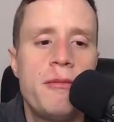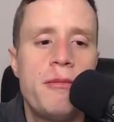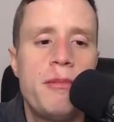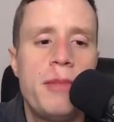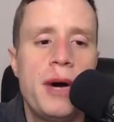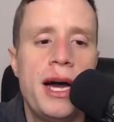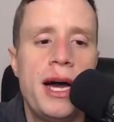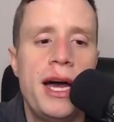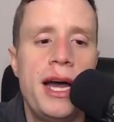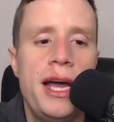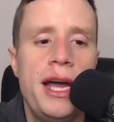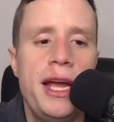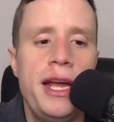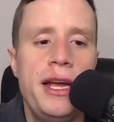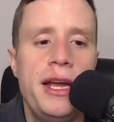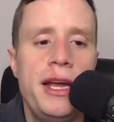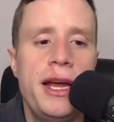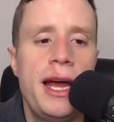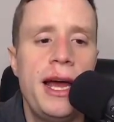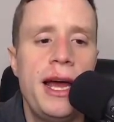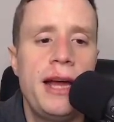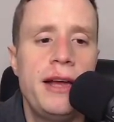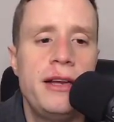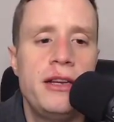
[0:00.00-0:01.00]

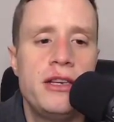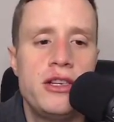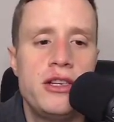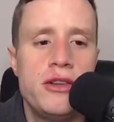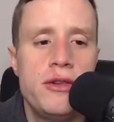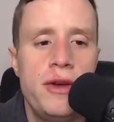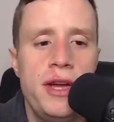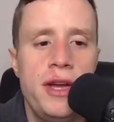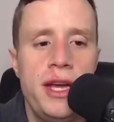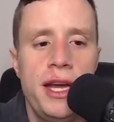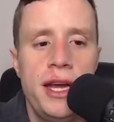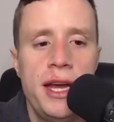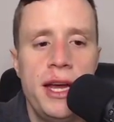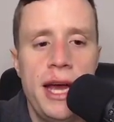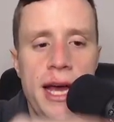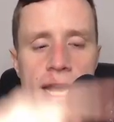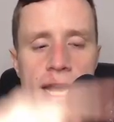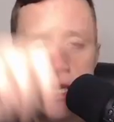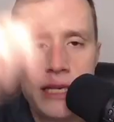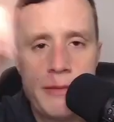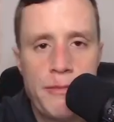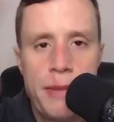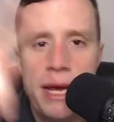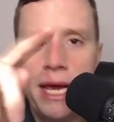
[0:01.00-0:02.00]
by doing
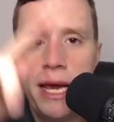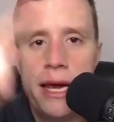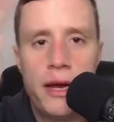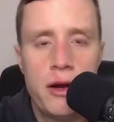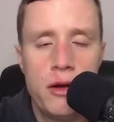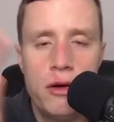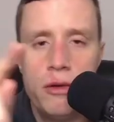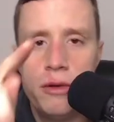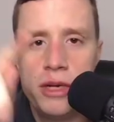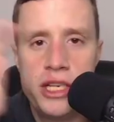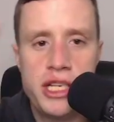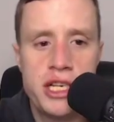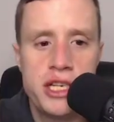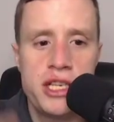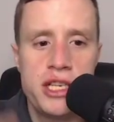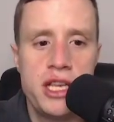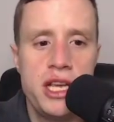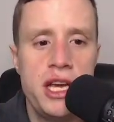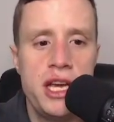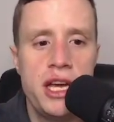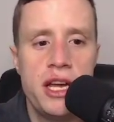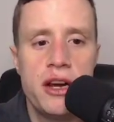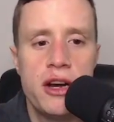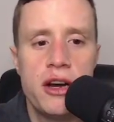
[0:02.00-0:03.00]
SPanel, which is
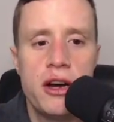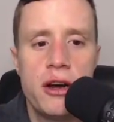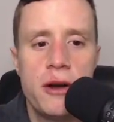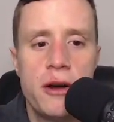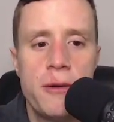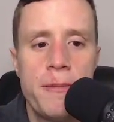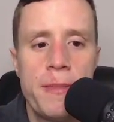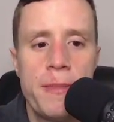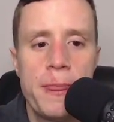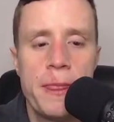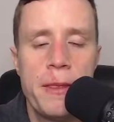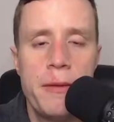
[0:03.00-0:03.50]
the year,